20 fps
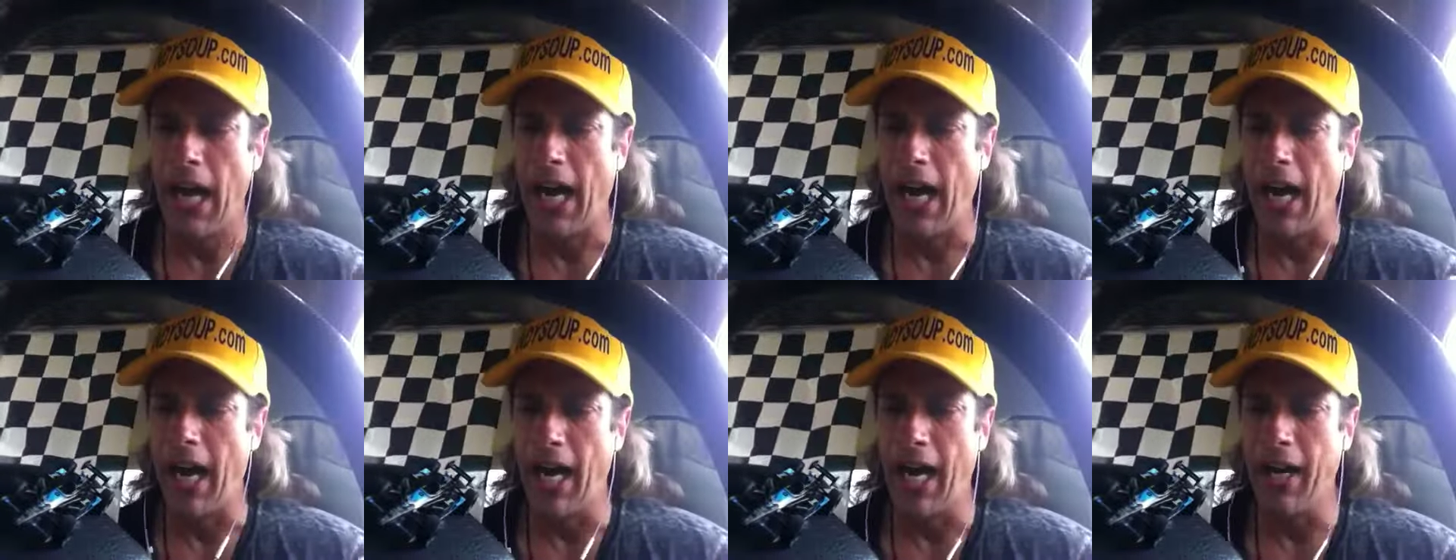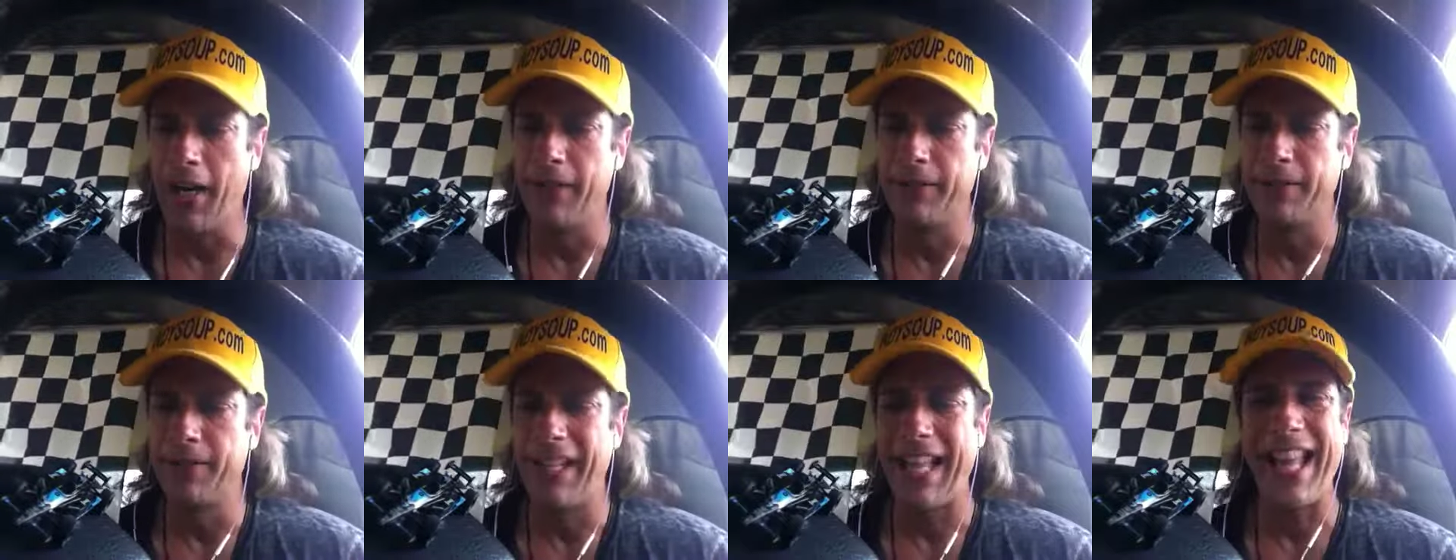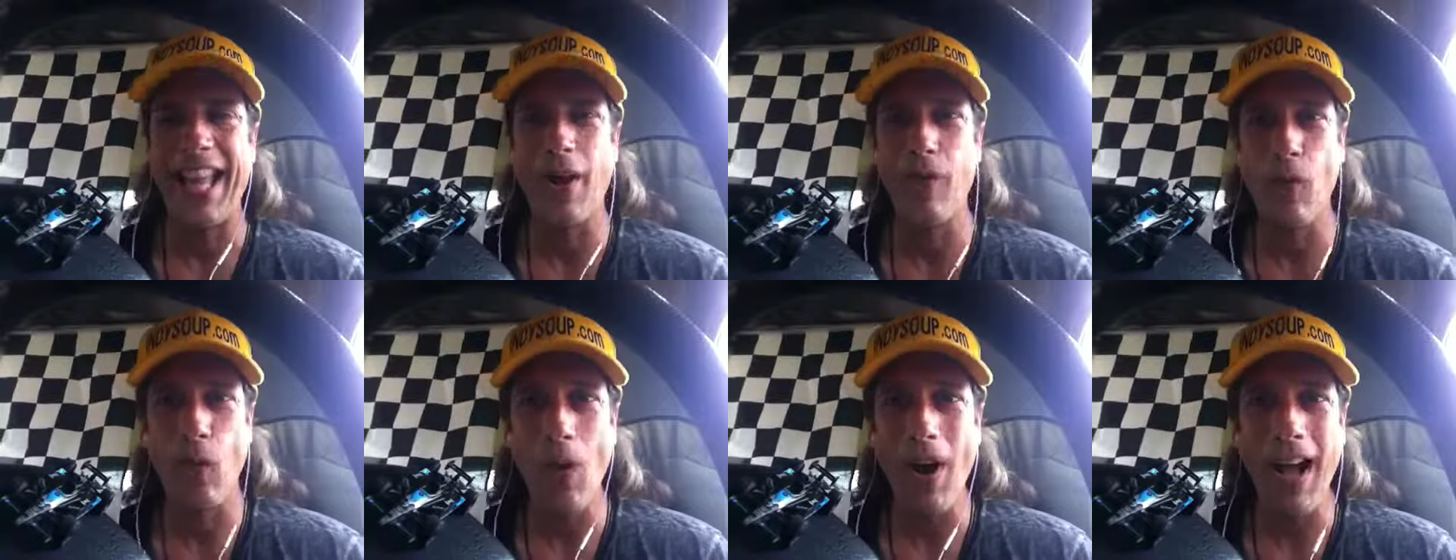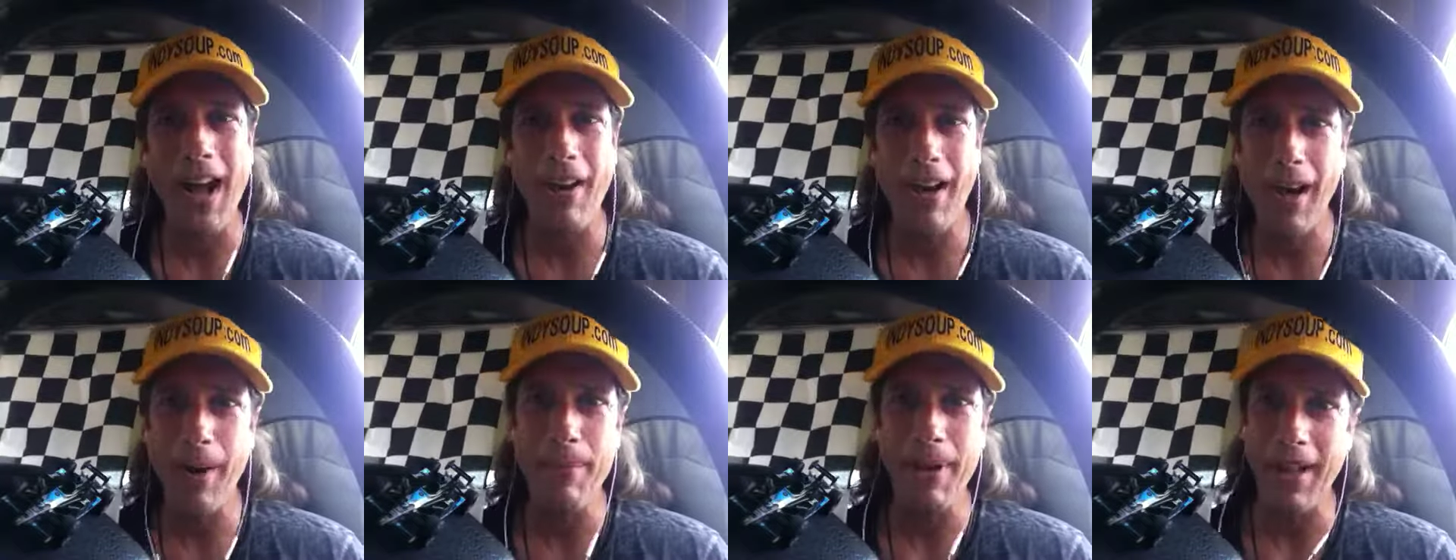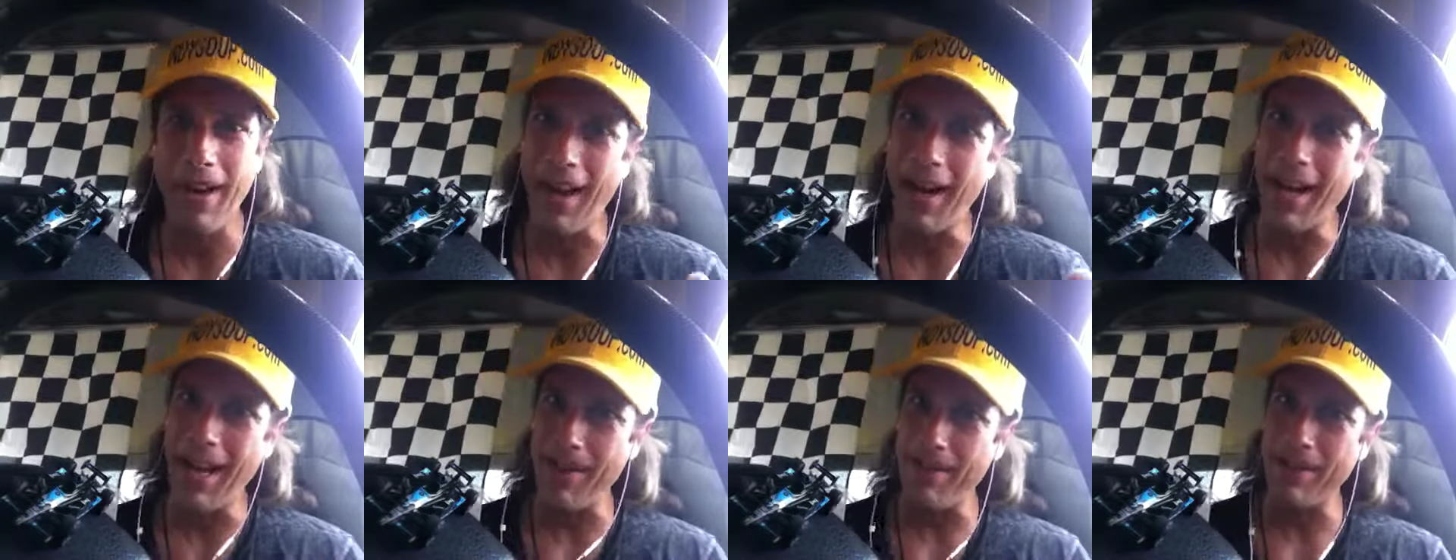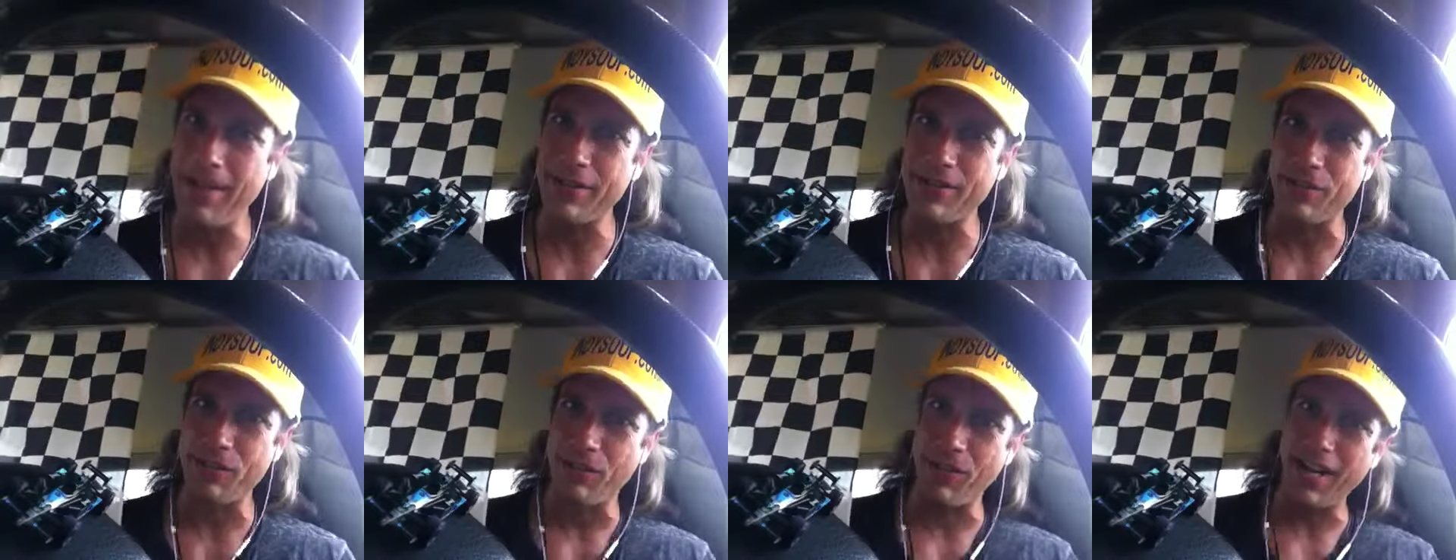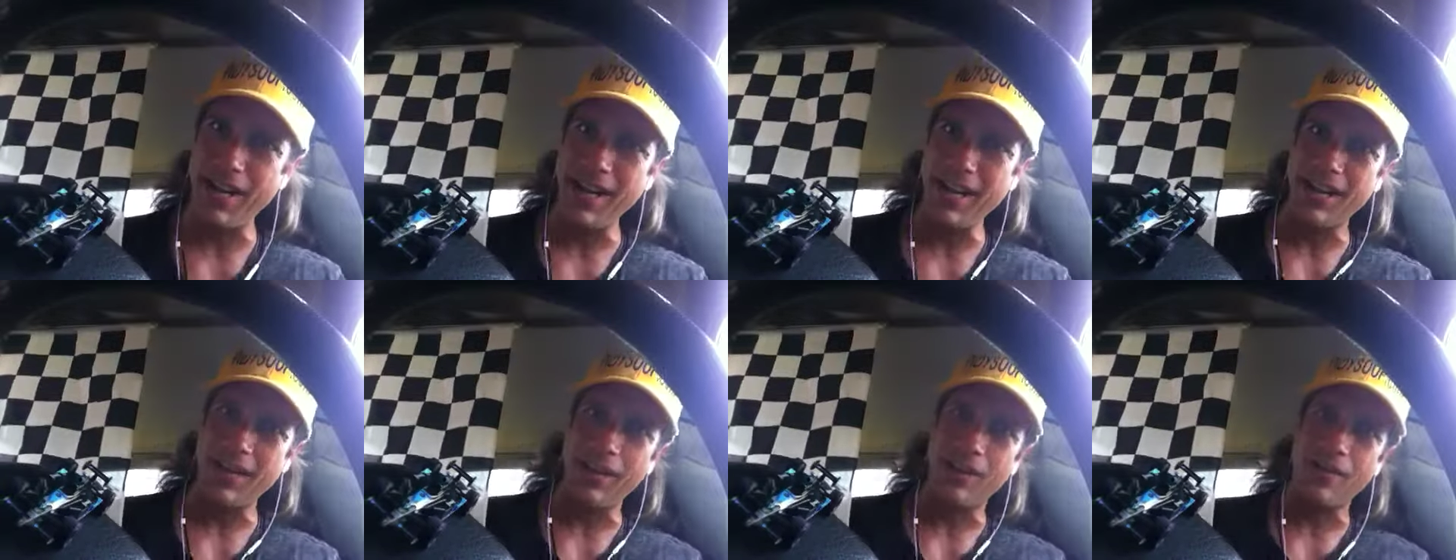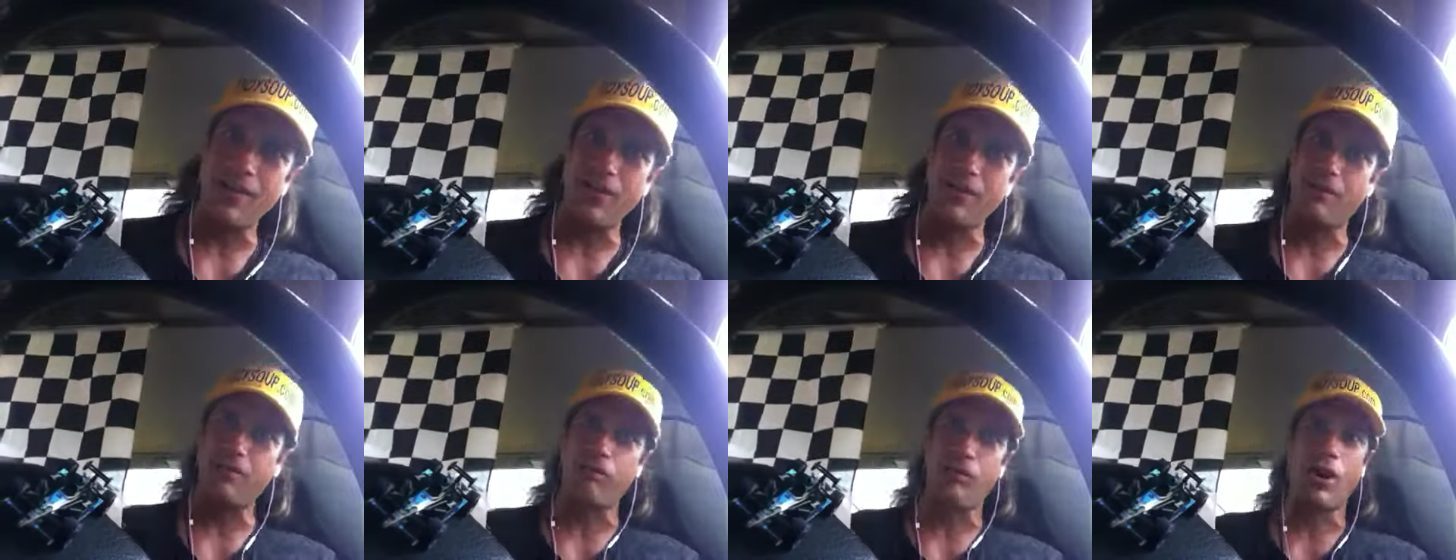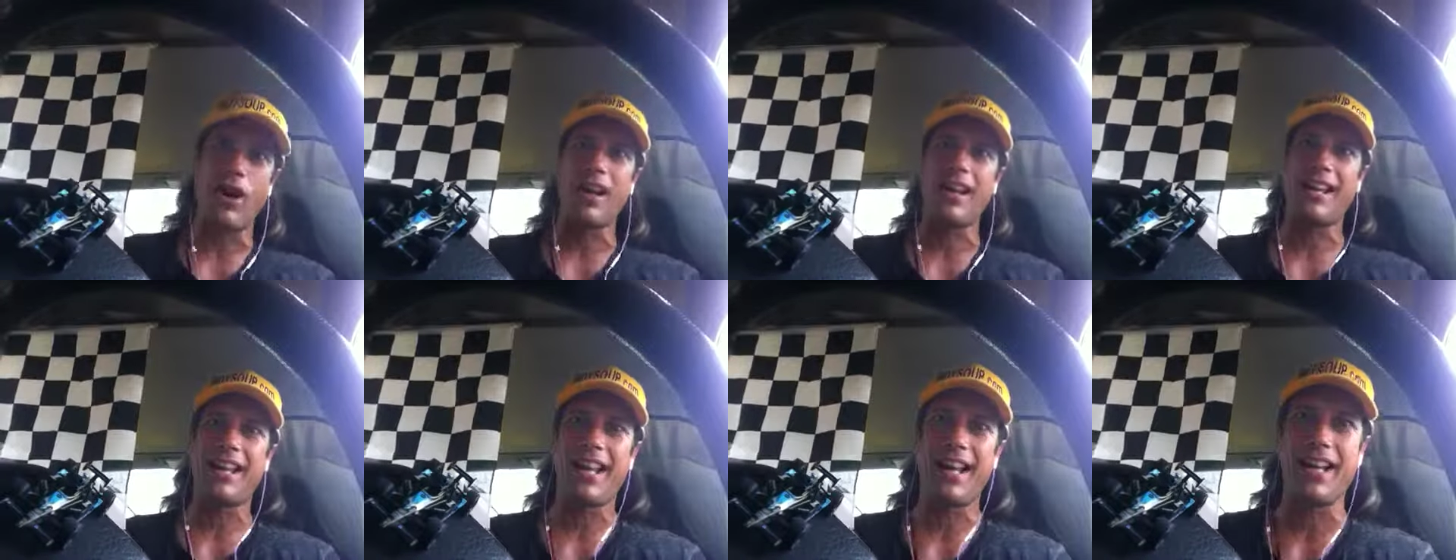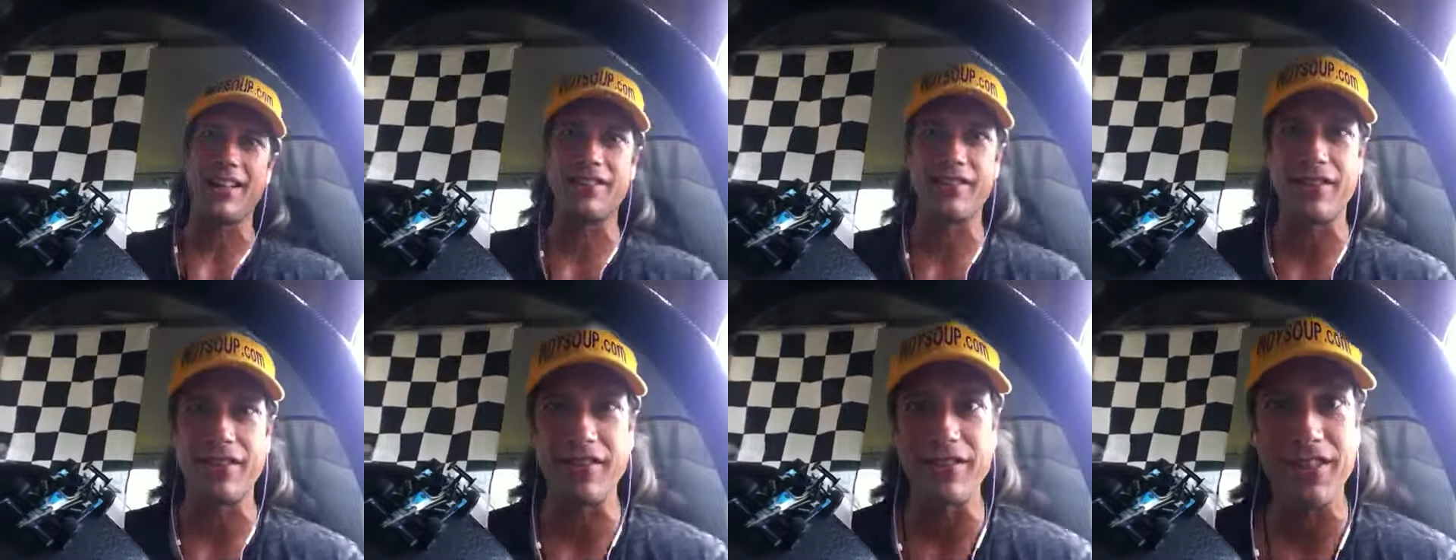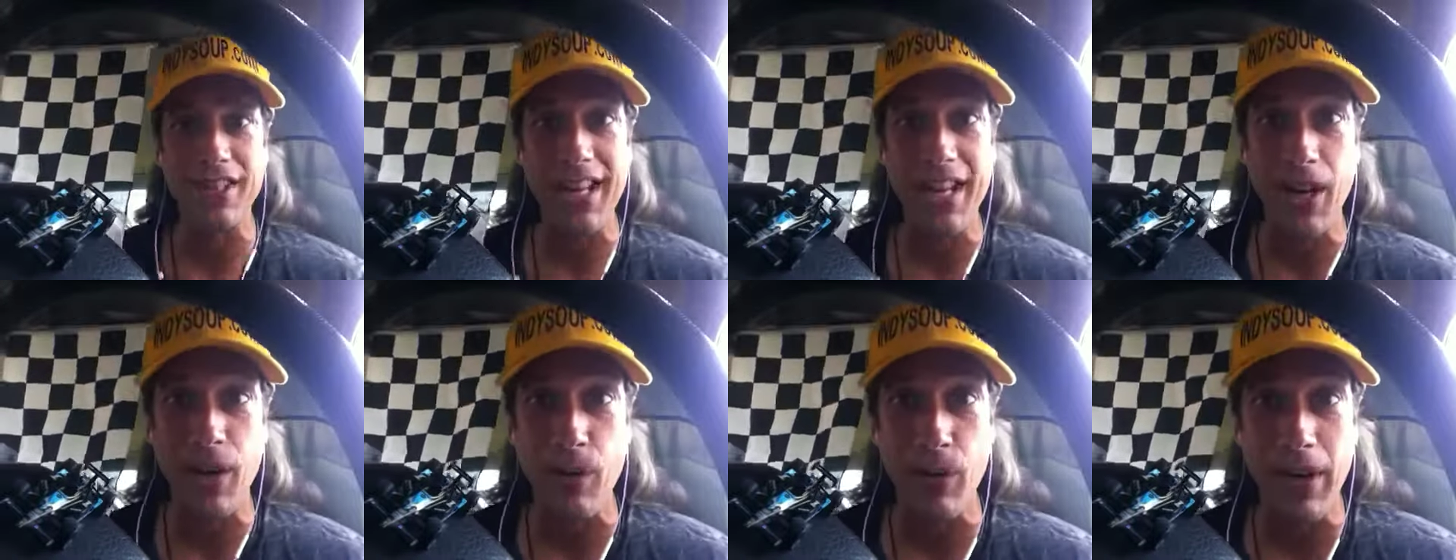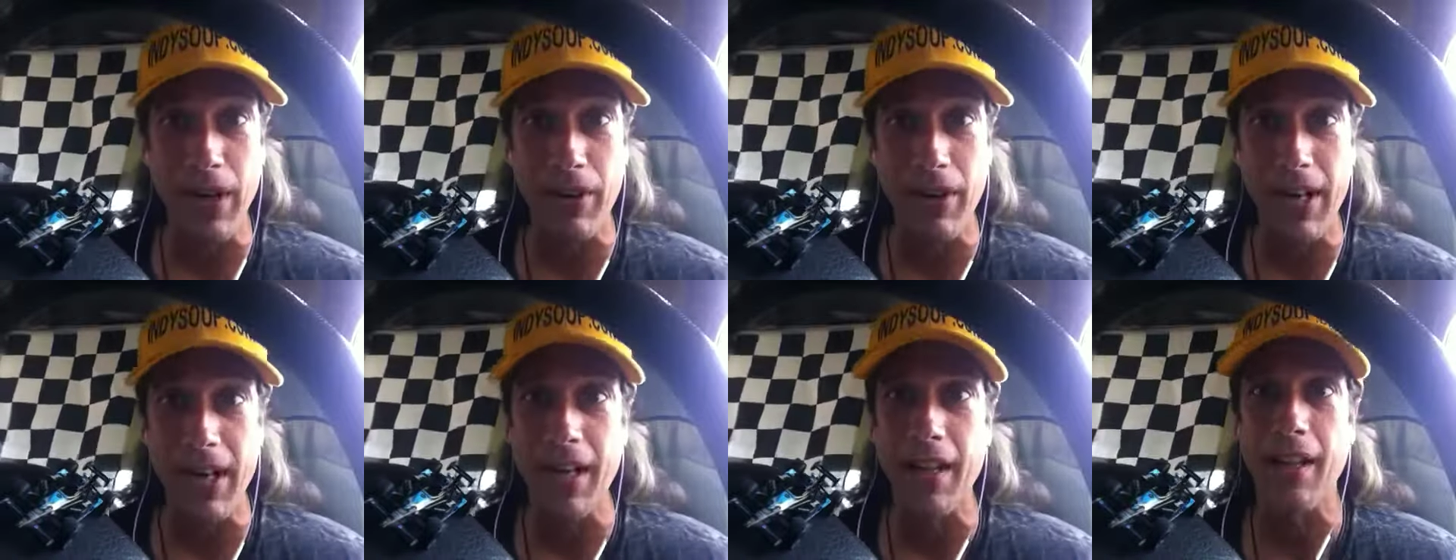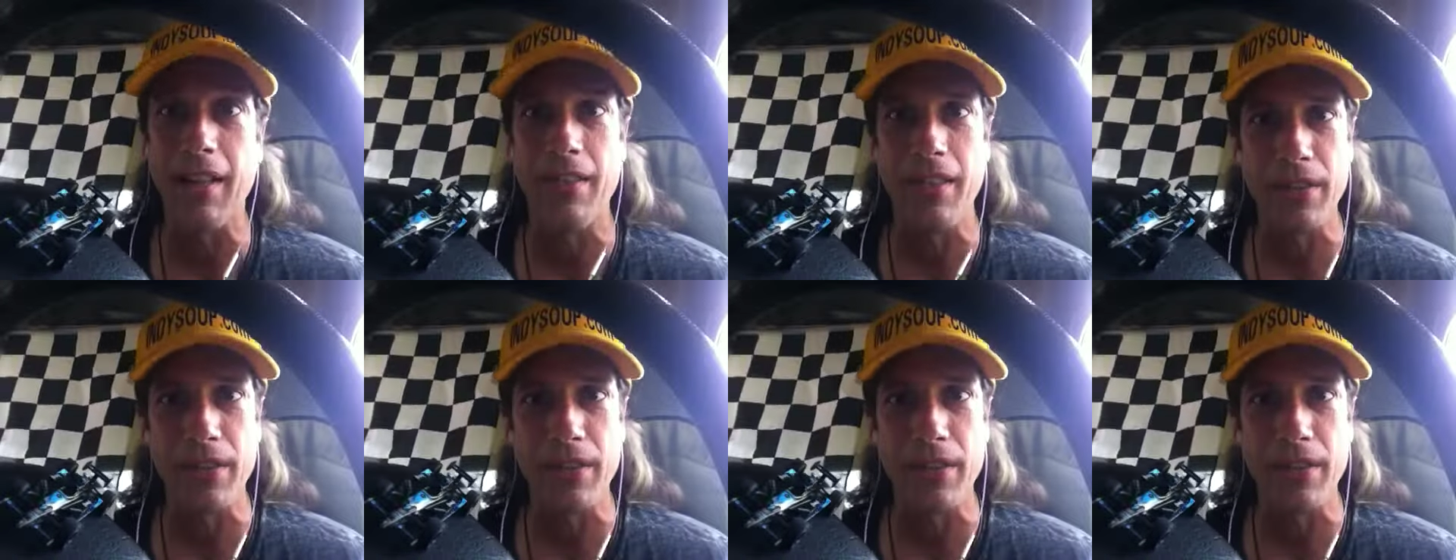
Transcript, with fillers: Um, and wow, how about I M S radio broadcaster Jake Query,